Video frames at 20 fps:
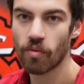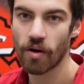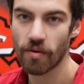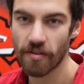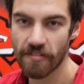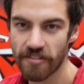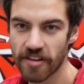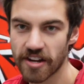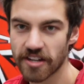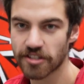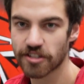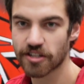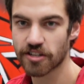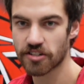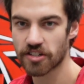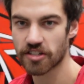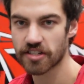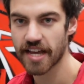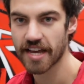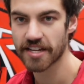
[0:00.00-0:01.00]
What we're fitting is
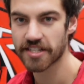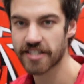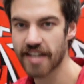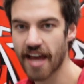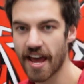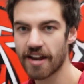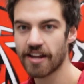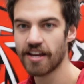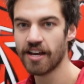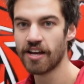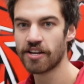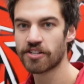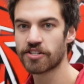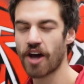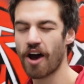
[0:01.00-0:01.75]
just a test set.